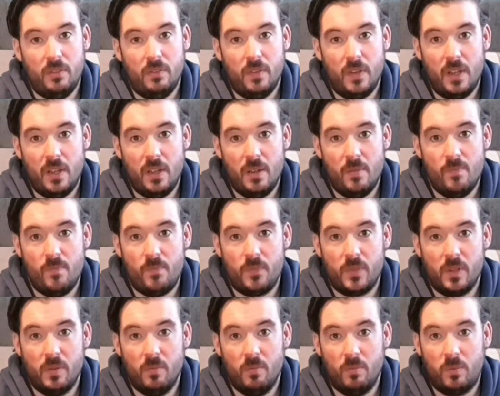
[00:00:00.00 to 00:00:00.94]
I'm
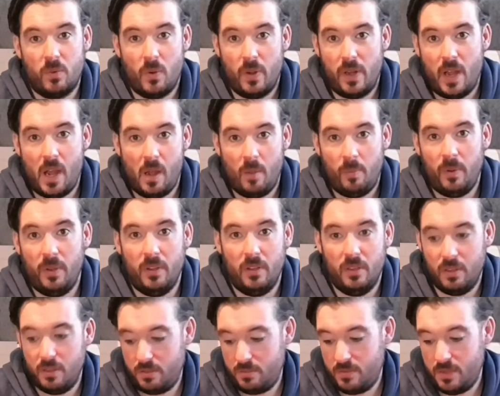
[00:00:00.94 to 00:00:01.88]
quite happy
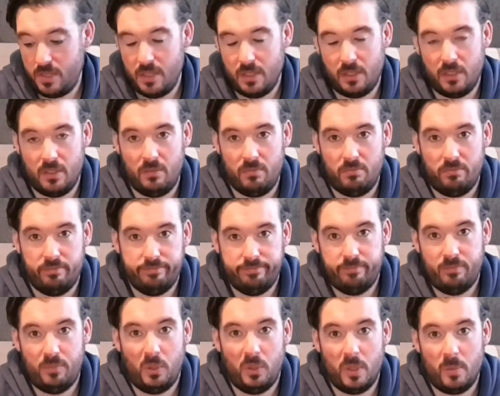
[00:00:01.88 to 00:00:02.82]
that I can
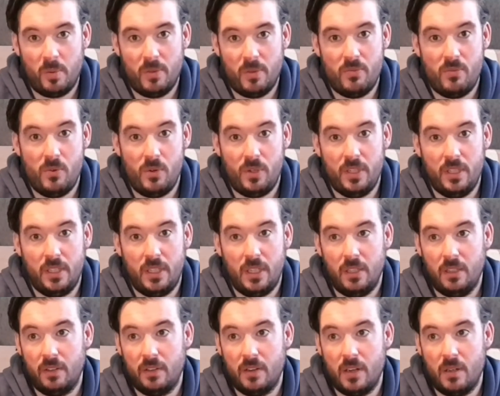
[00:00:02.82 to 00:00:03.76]
pull up a 14
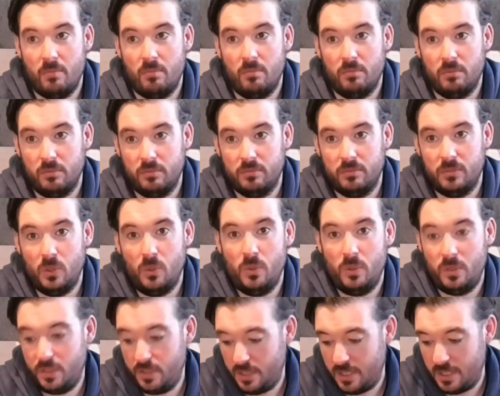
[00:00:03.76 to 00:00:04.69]
kilogram load,
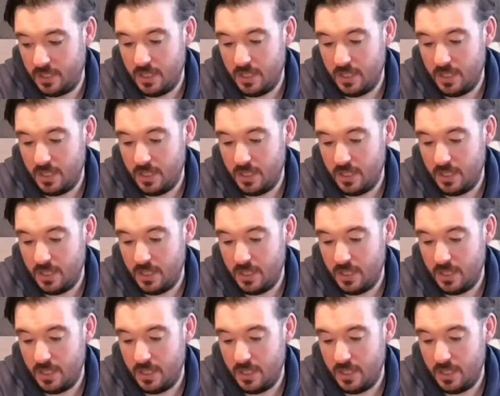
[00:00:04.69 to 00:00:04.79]
because